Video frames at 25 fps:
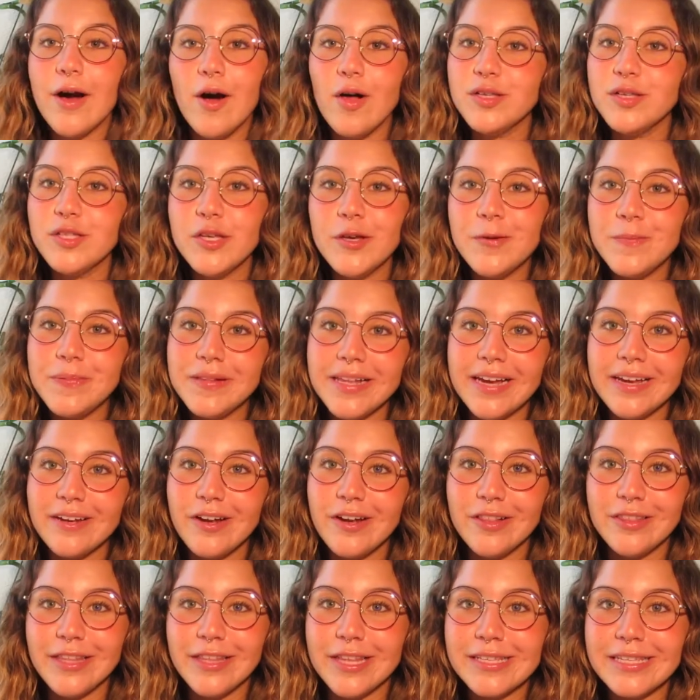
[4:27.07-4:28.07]
also plan
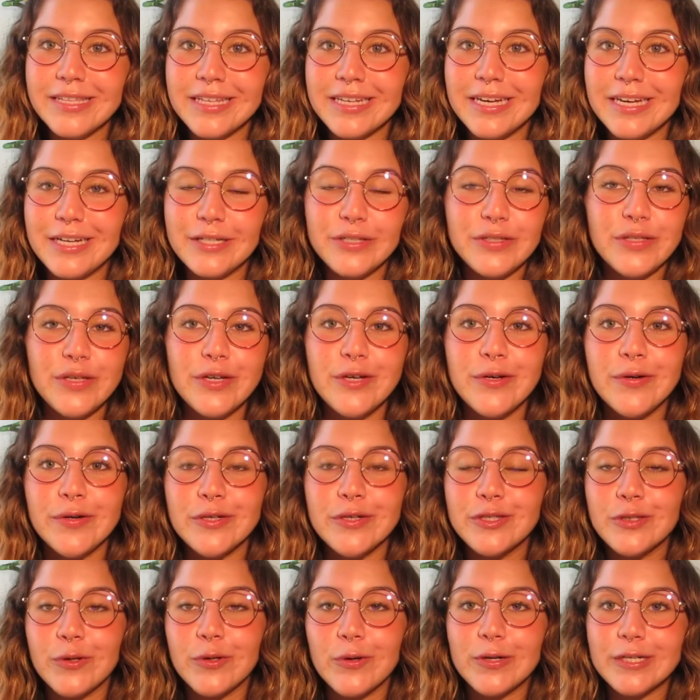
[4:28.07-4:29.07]
on listening to
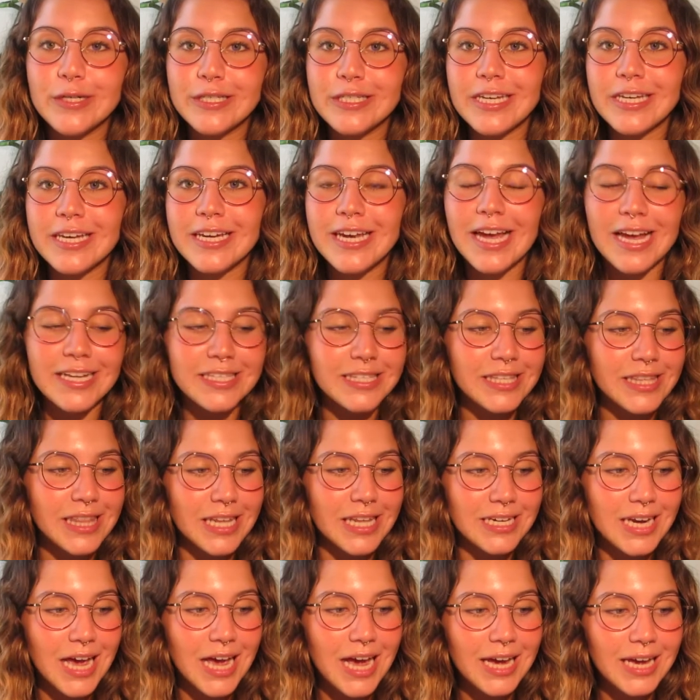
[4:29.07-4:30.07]
A Torch Against the
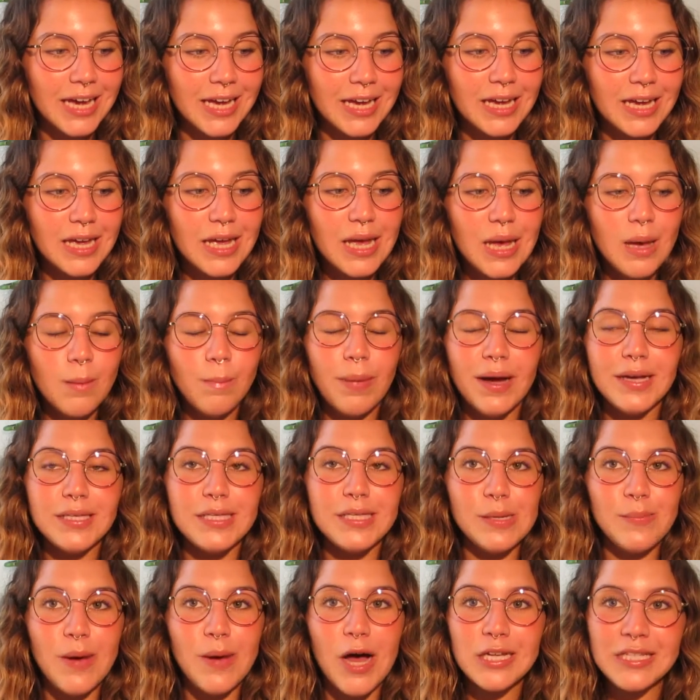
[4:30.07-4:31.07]
Night by
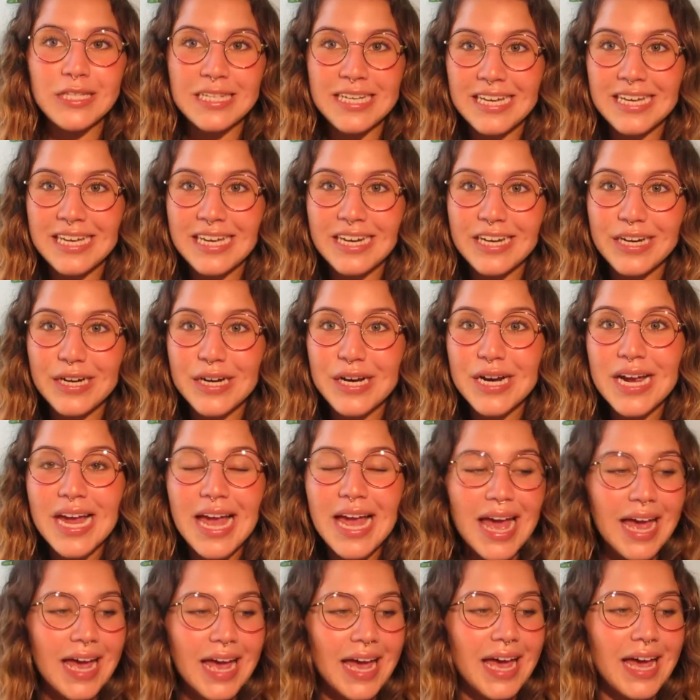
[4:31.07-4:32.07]
Sabaa Tahir,
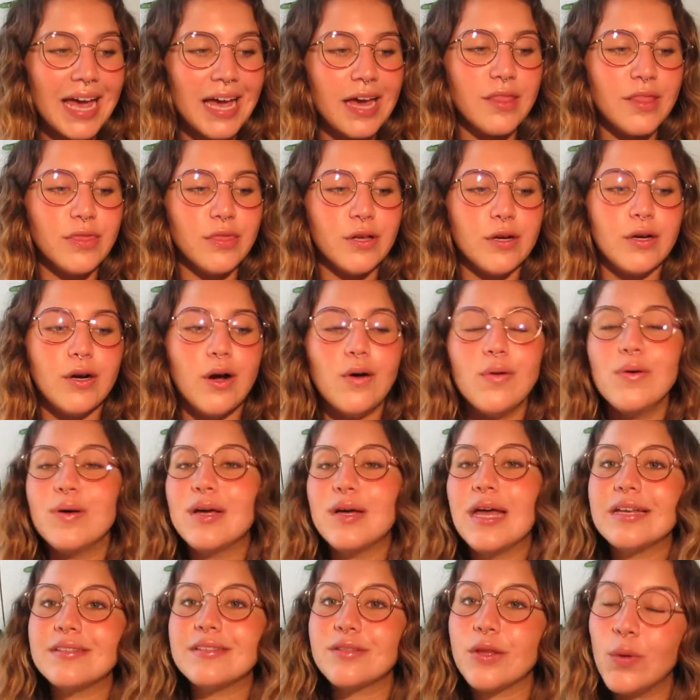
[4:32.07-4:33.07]
and The Girl Who
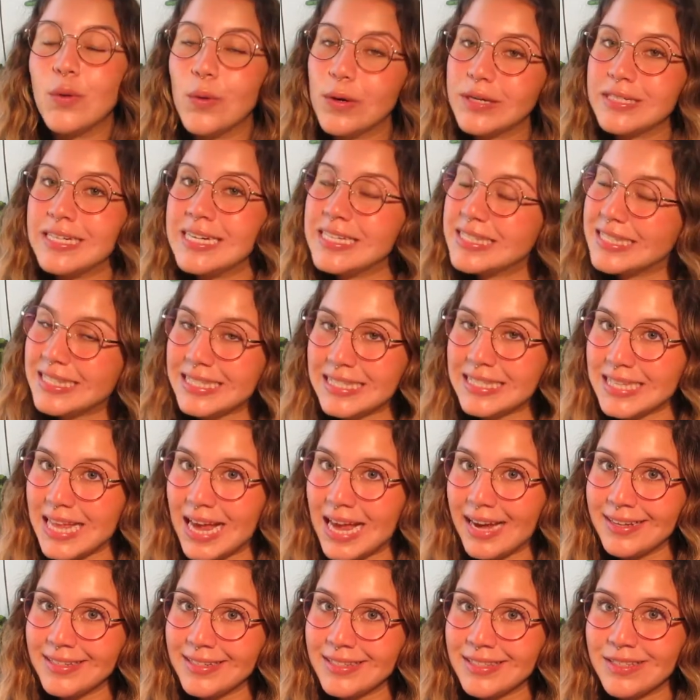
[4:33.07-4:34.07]
Kicked the Hornet's
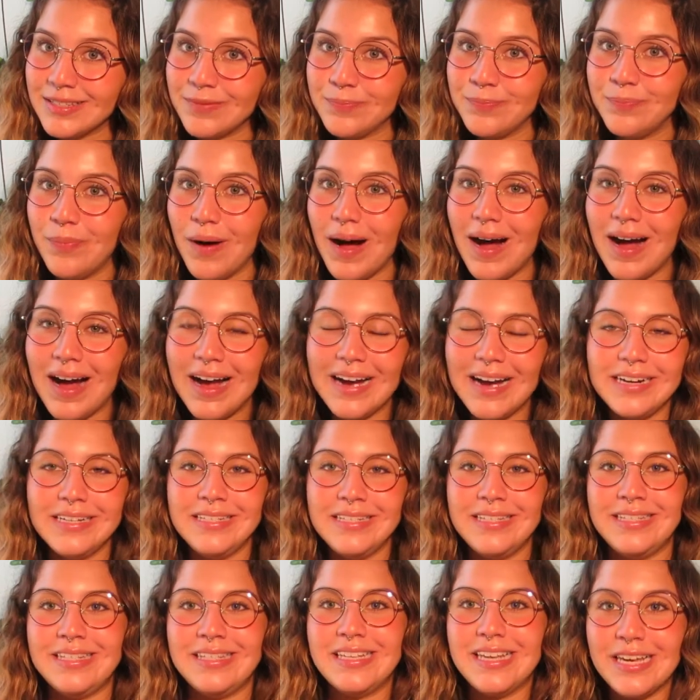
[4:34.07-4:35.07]
Nest by
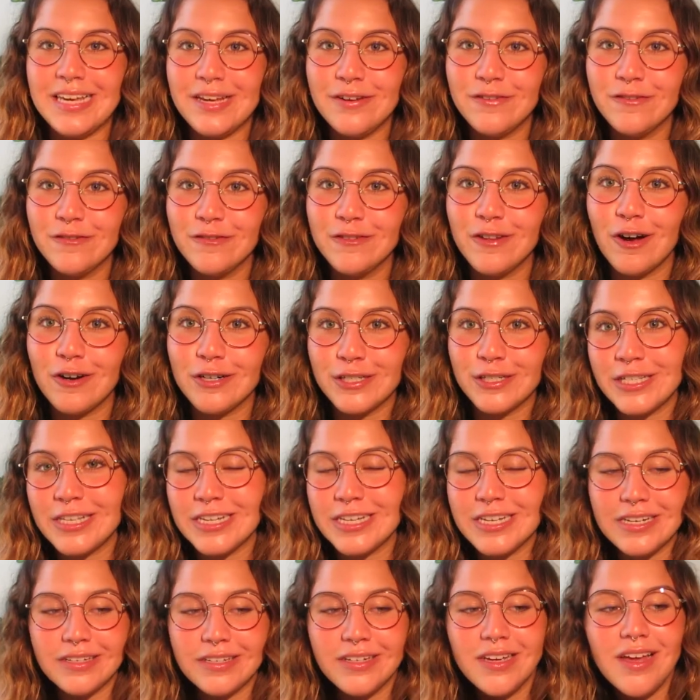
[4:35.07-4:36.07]
Steve
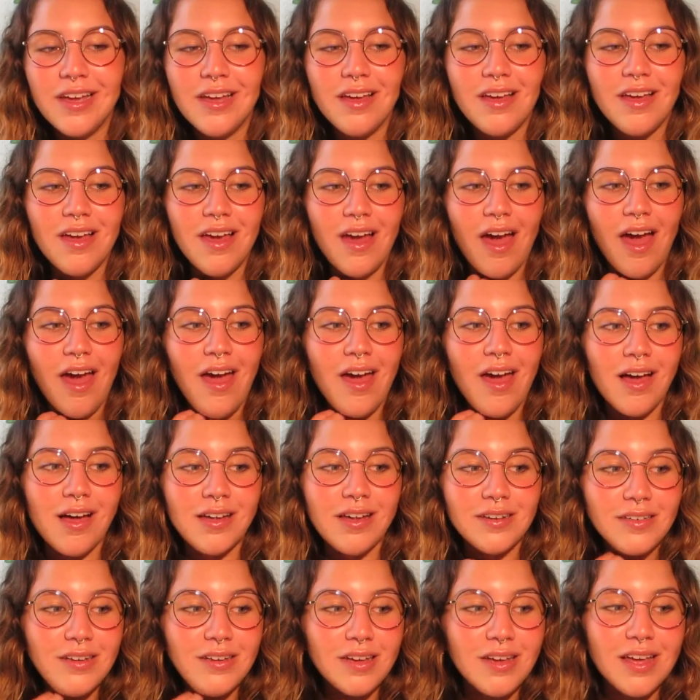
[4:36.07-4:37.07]
Larson.
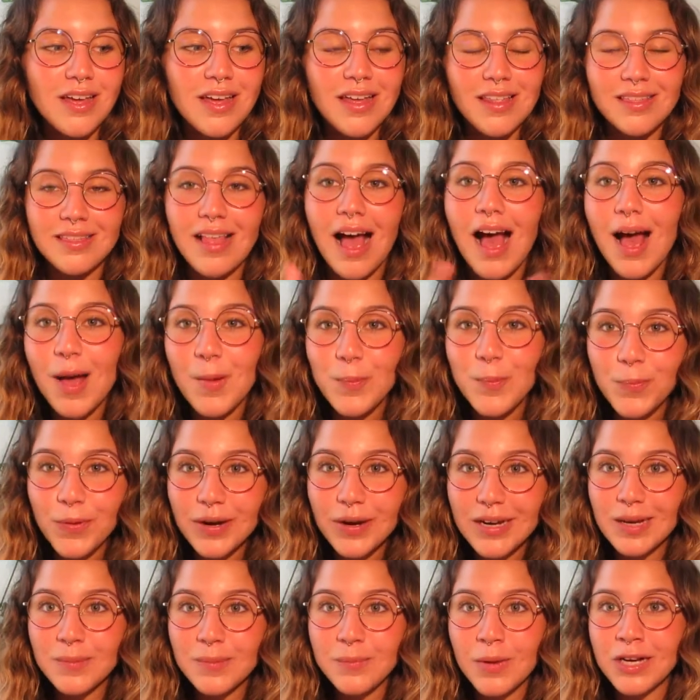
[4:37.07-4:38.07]
And that
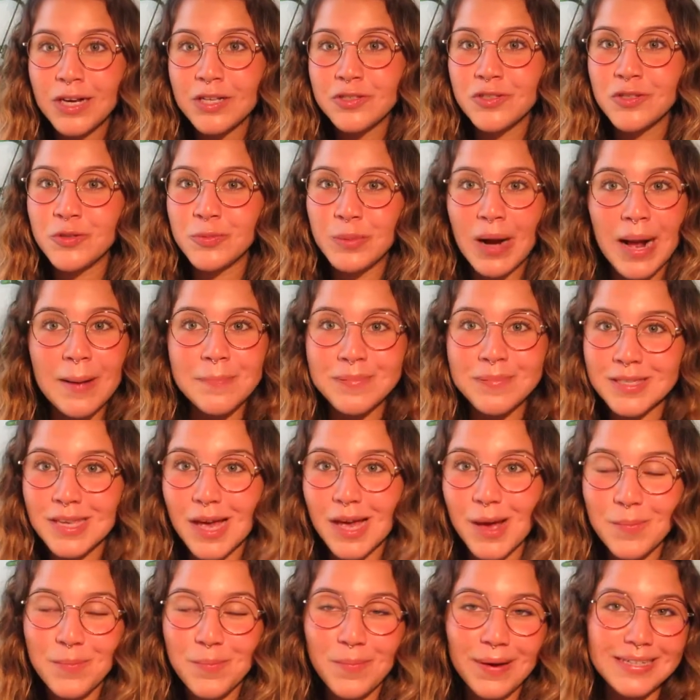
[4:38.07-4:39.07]
pretty much wraps
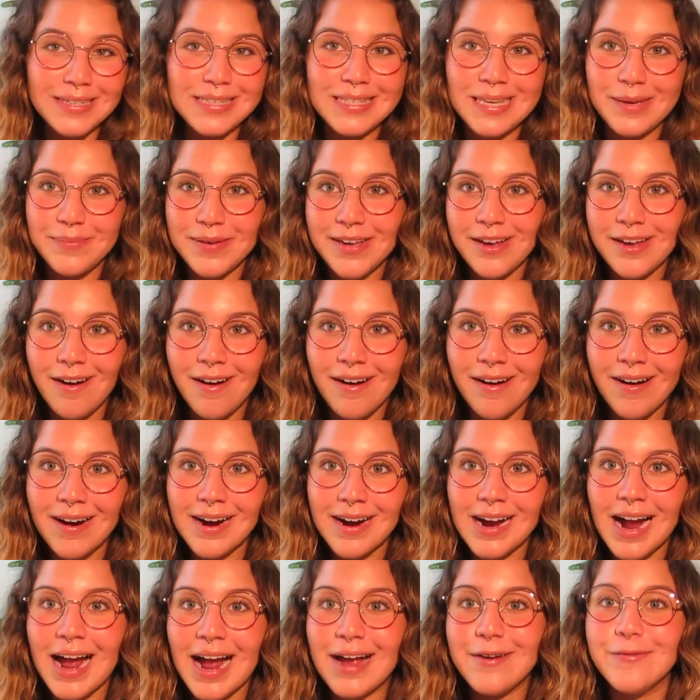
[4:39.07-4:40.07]
up my
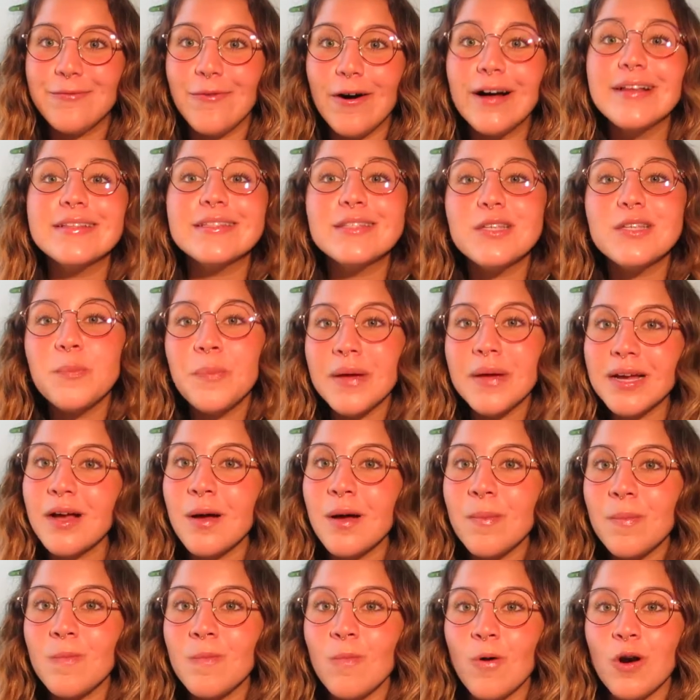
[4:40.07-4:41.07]
TBR. I want to pick
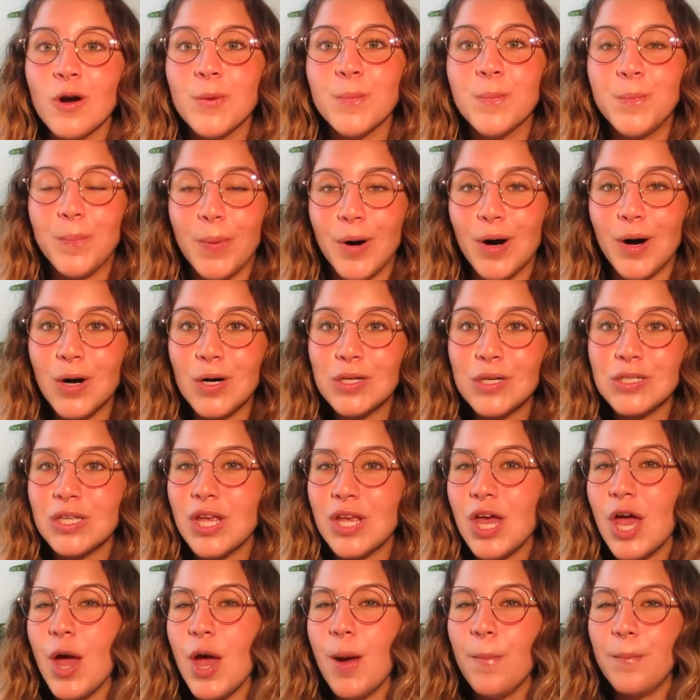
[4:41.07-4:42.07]
up more books,
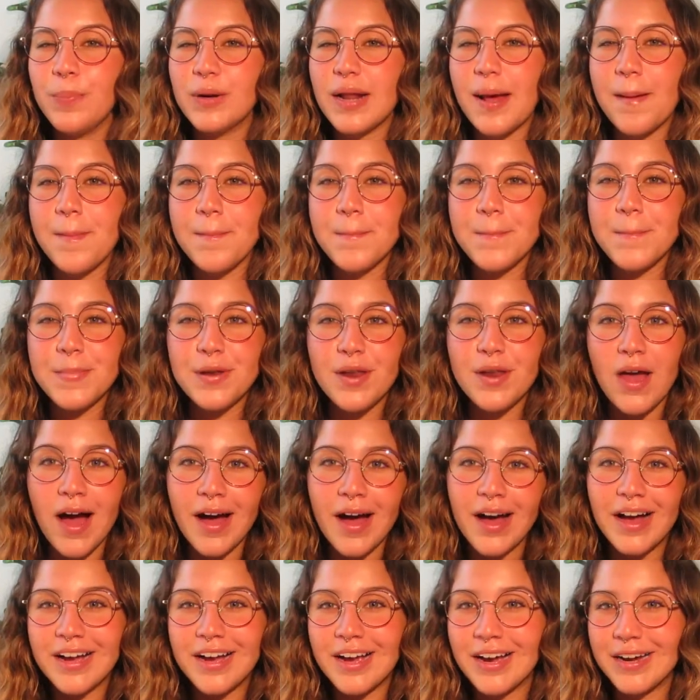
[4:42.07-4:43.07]
but I'm
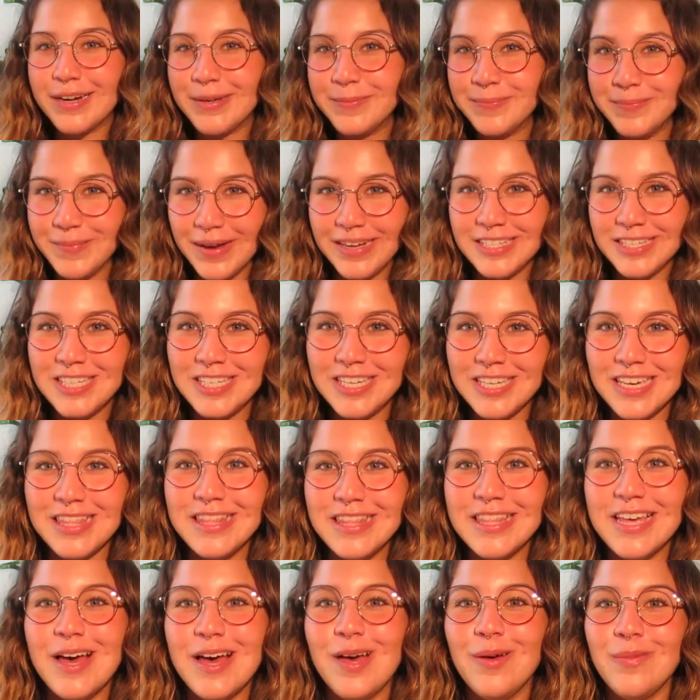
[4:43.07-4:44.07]
not gonna
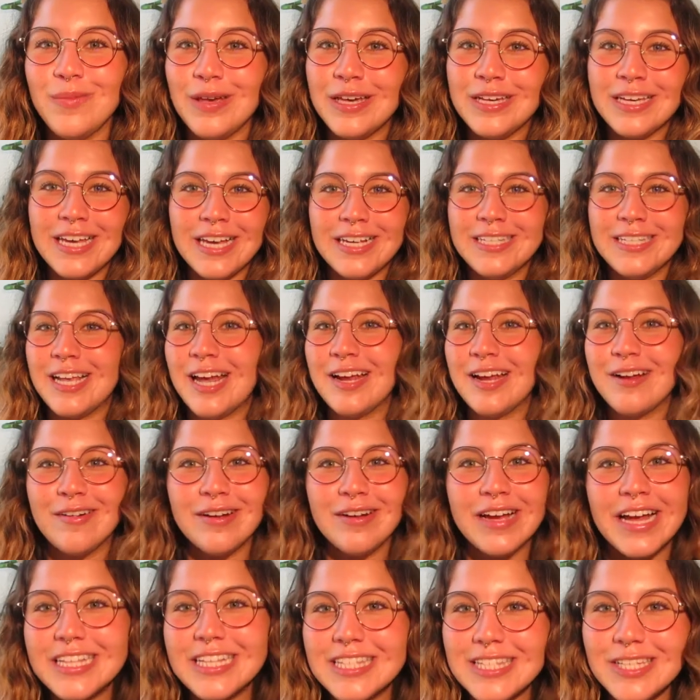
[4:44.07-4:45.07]
mention them in case I
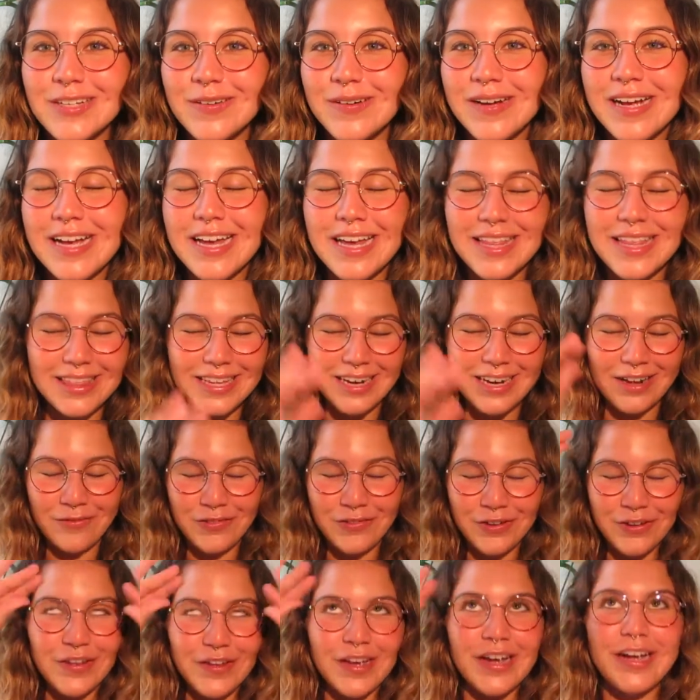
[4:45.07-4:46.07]
don't get to it and then I
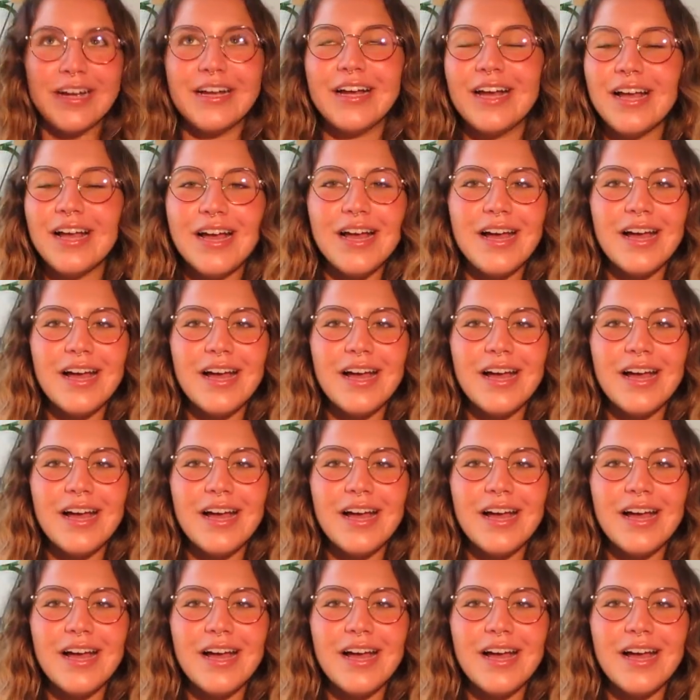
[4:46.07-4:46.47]
feel like